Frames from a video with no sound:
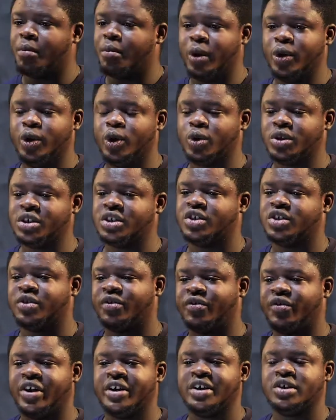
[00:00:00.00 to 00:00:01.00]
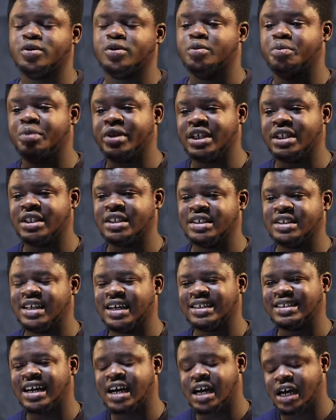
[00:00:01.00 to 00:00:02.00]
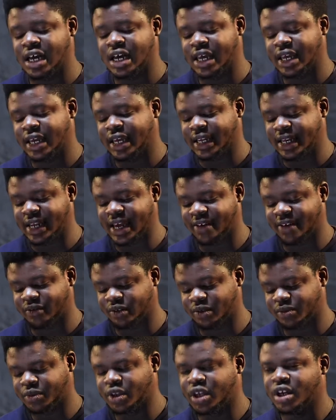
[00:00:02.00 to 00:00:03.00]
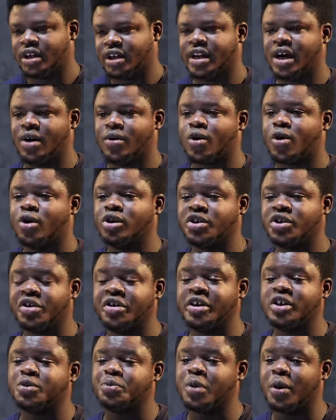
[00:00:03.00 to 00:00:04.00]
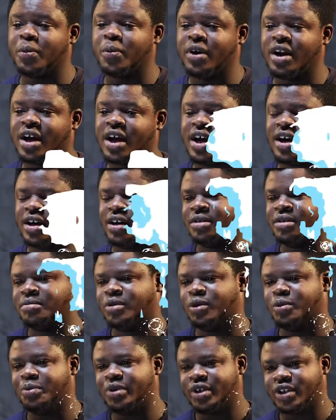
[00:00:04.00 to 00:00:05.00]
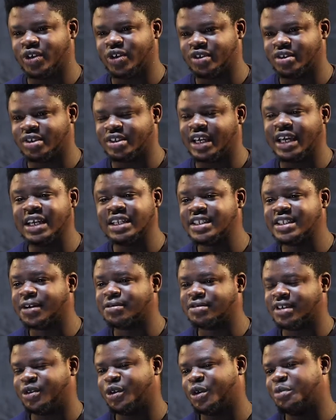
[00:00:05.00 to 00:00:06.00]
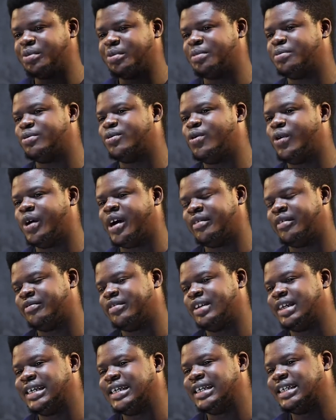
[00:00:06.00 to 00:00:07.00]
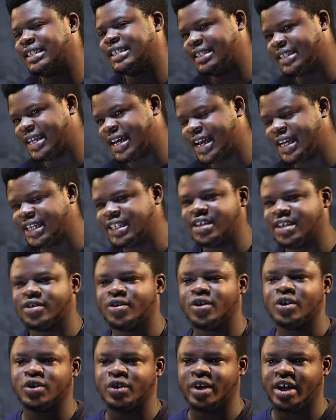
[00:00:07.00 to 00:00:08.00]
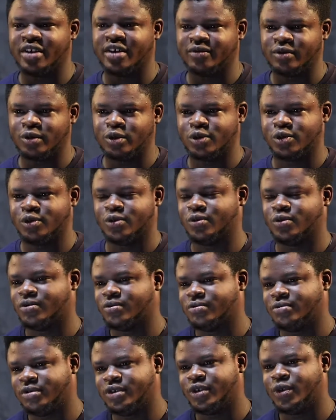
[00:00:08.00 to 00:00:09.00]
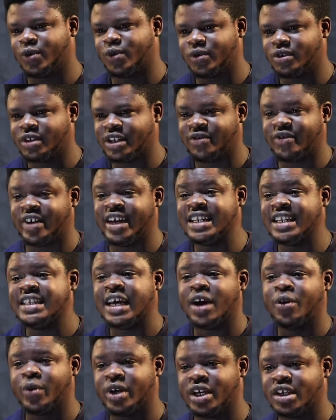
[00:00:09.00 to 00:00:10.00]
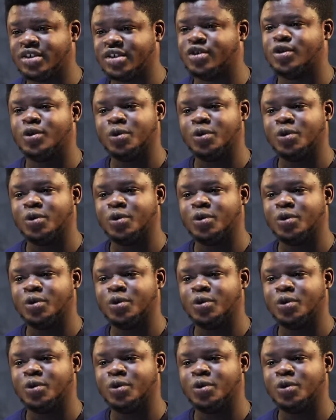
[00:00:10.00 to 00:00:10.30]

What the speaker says: But no, this is referring to beings that are in heaven. Now, contrary to popular opinions, angels are not people who have died and gone to heaven to, you know, they've earned their wings.